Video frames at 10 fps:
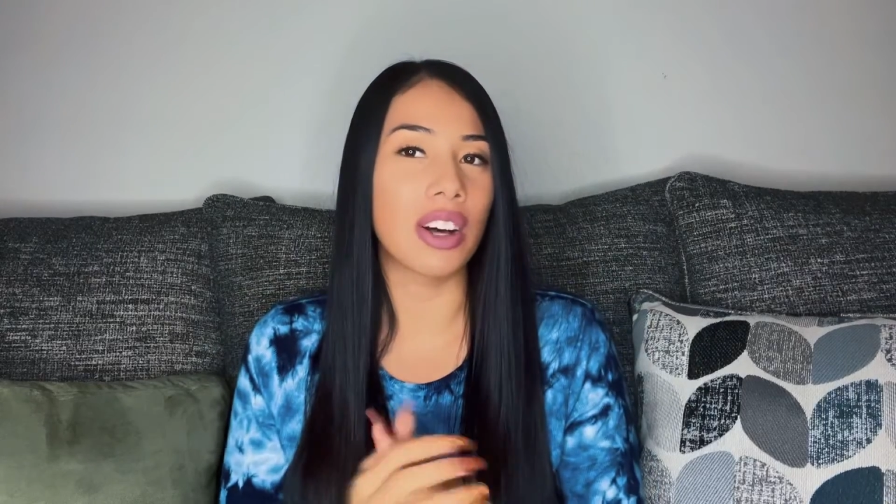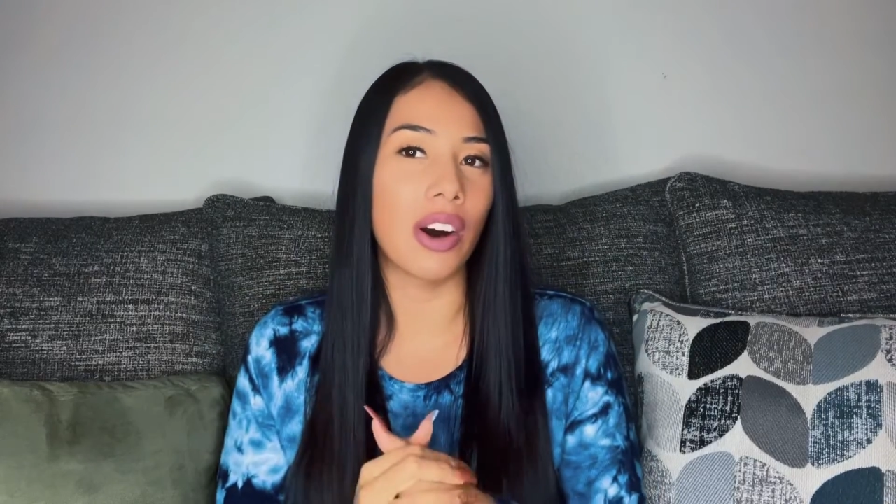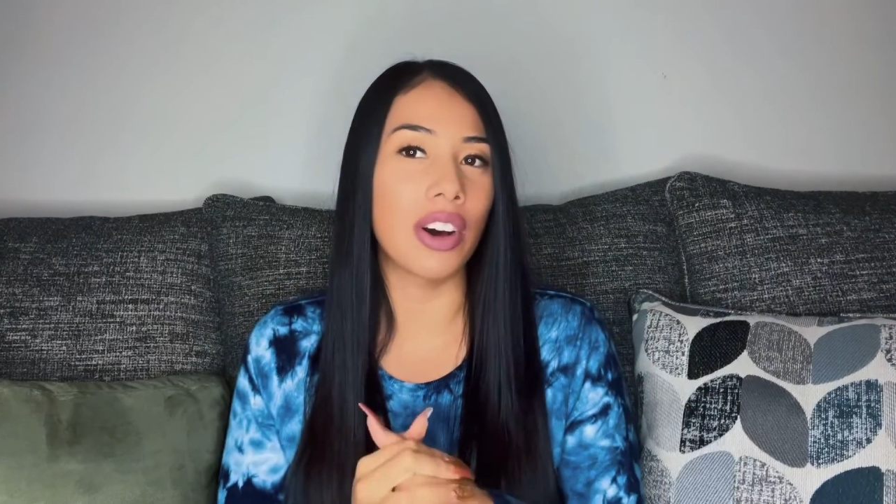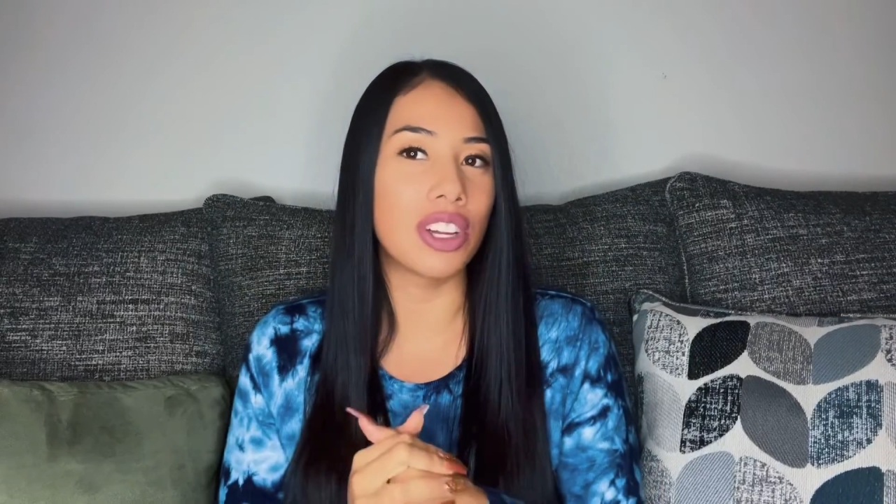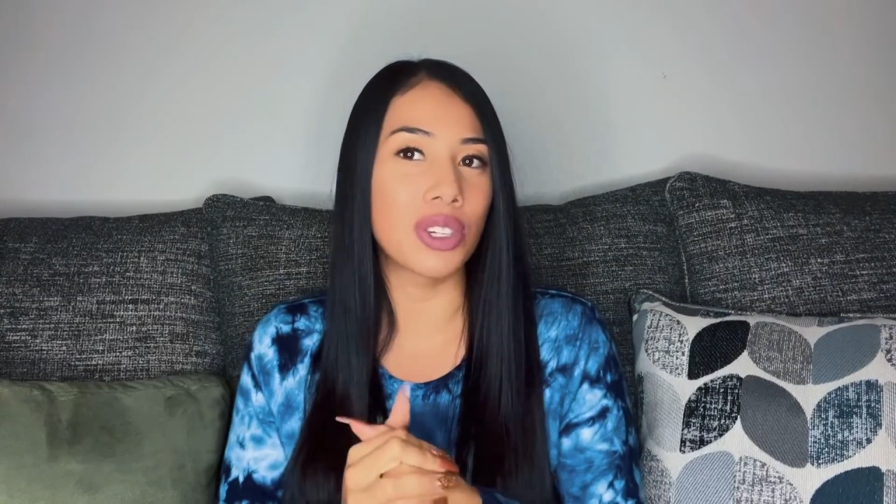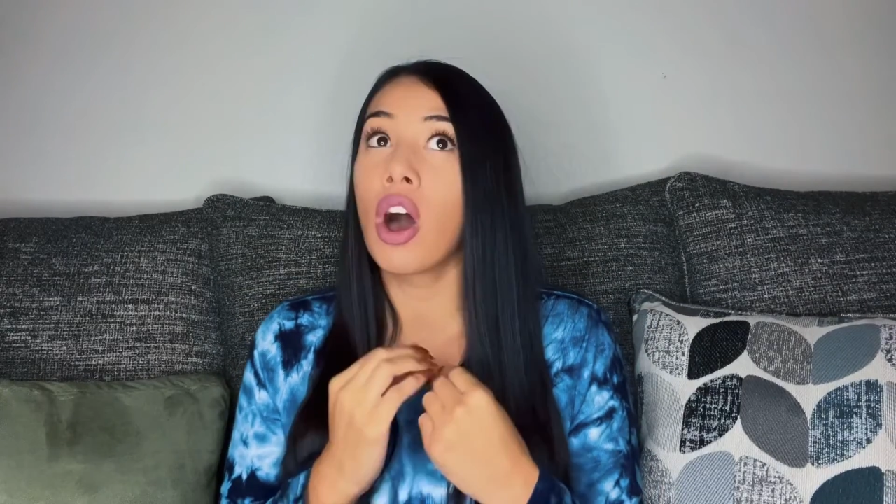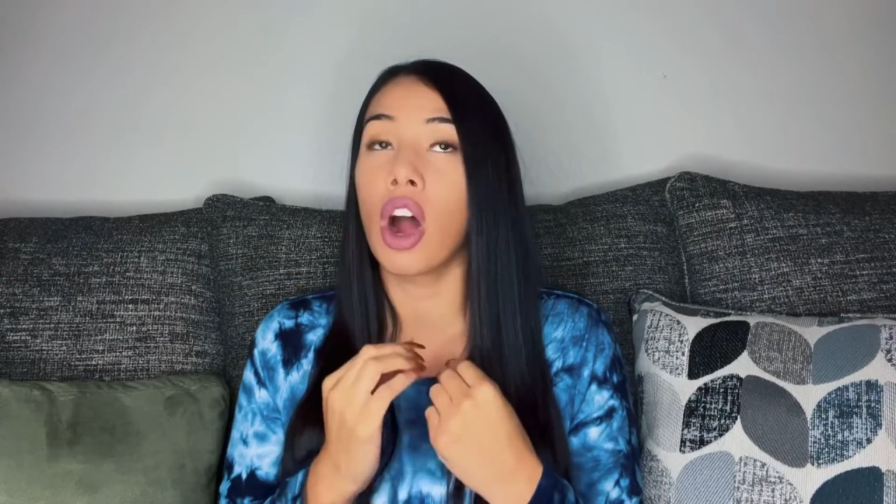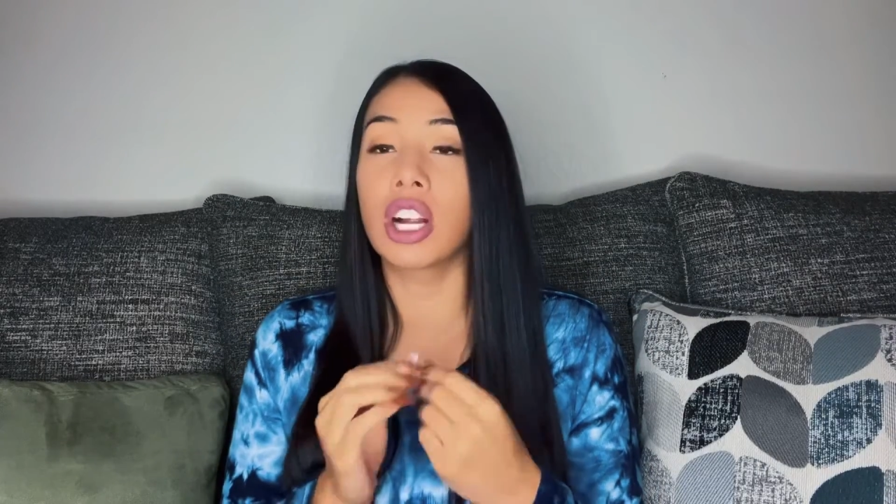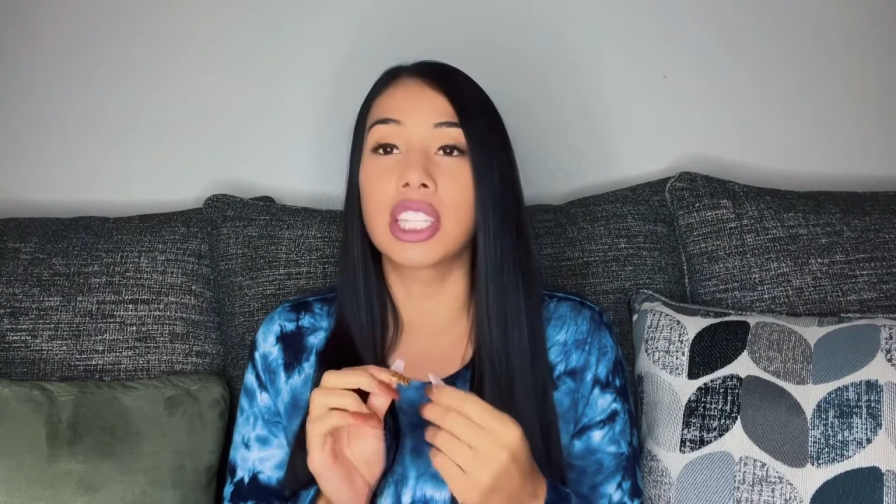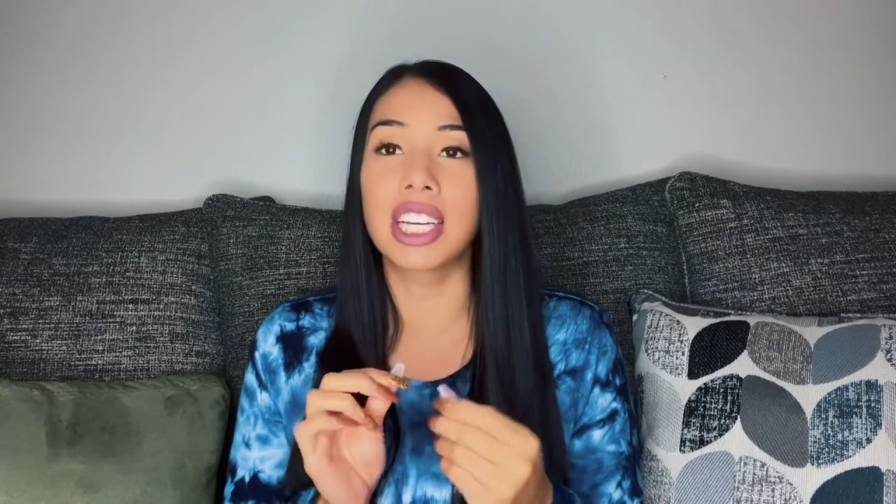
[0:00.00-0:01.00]
all enjoy our
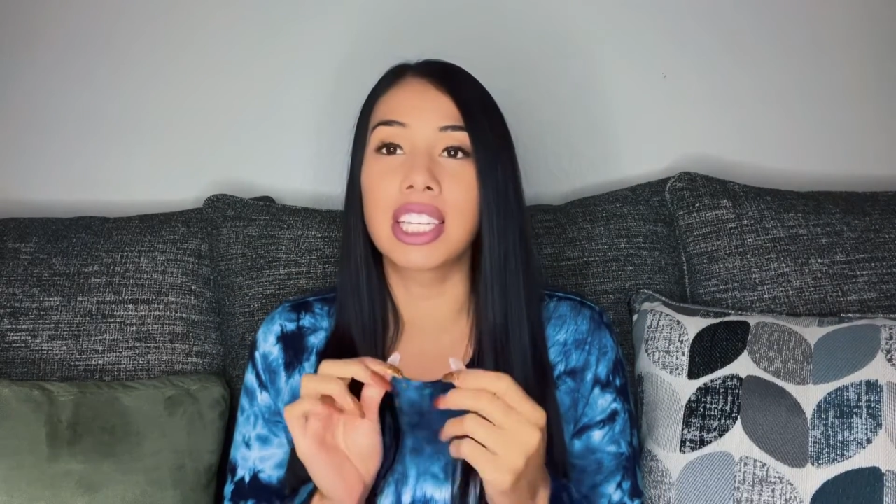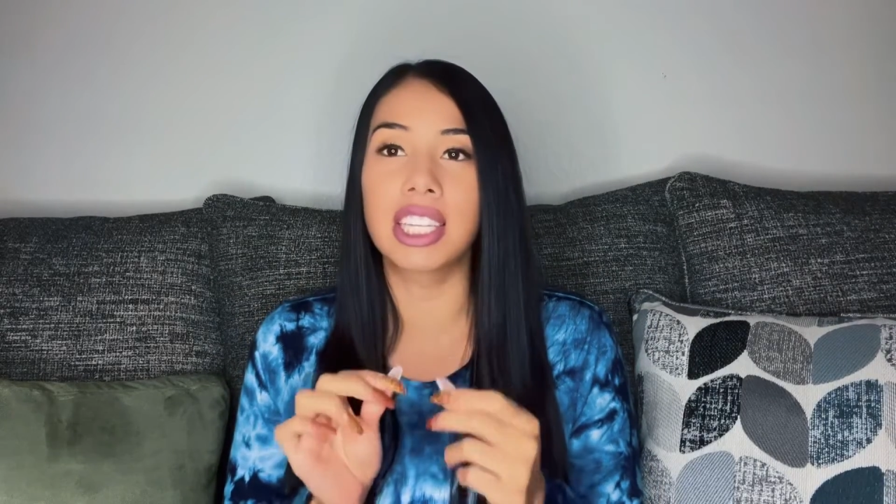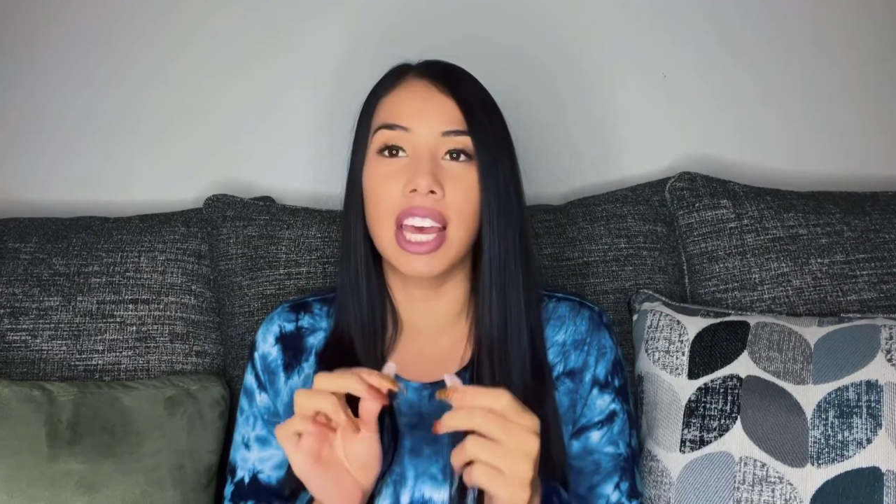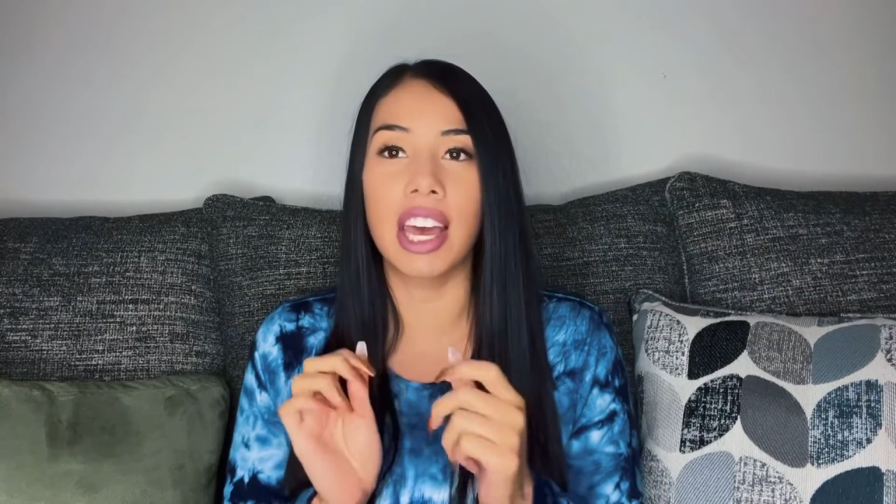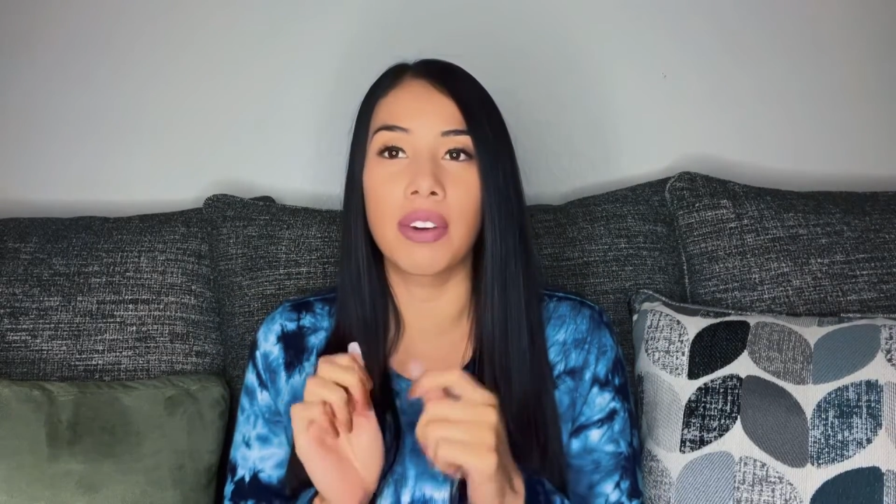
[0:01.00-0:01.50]
sixth day of